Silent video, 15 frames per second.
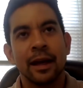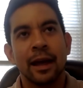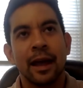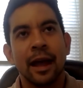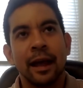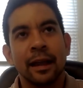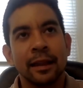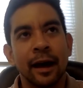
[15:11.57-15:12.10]

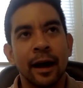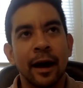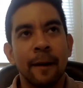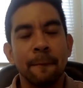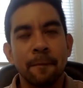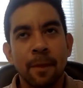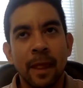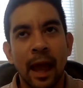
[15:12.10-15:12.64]
And
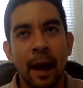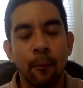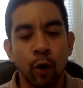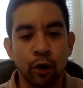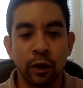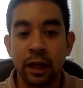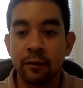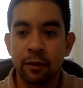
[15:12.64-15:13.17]
I'm
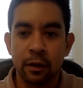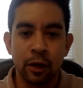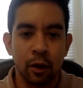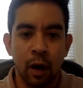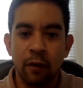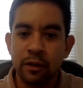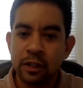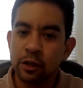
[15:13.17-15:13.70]
wondering, even,
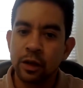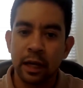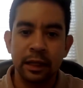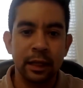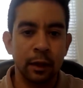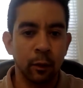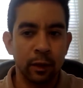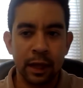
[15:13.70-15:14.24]
obviously you're not
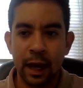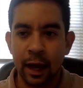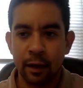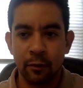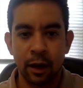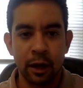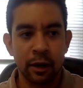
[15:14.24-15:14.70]
dealing with that, right?